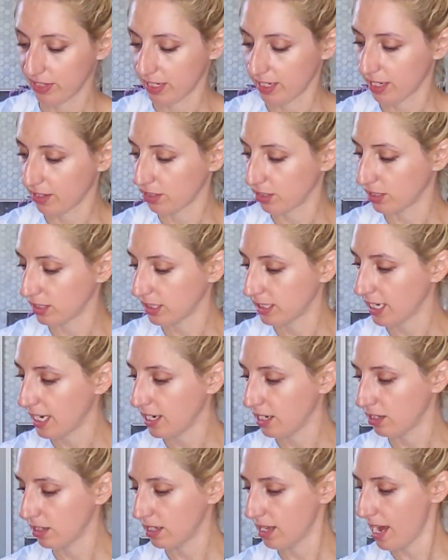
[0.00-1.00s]
another
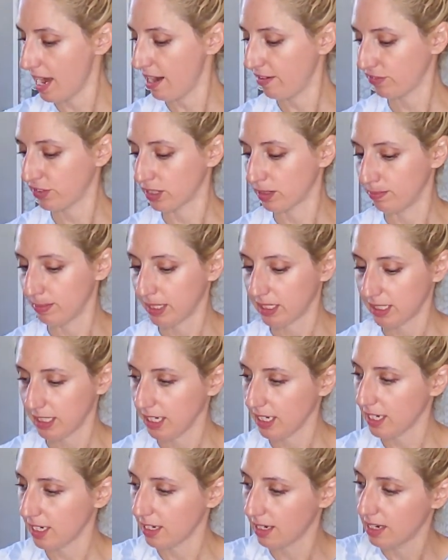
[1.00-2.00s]
cycle after
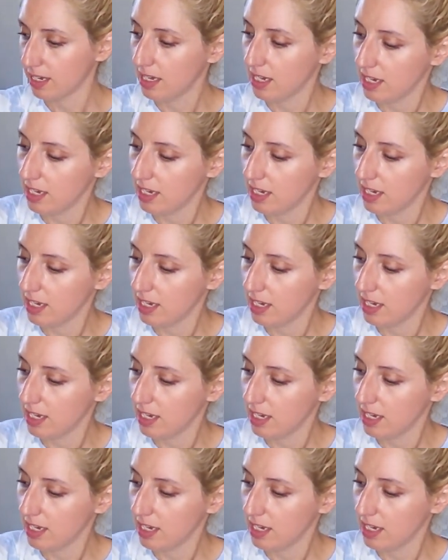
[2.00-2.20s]
mixing it.